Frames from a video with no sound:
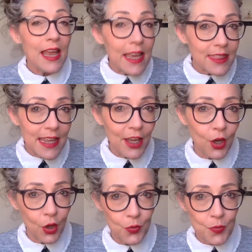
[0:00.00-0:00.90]
in their
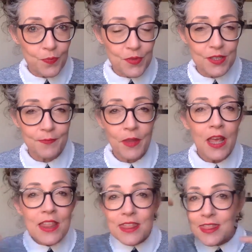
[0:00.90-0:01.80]
homes.
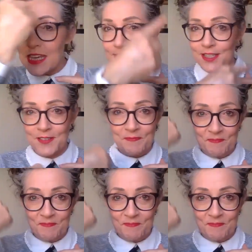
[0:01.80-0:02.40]
This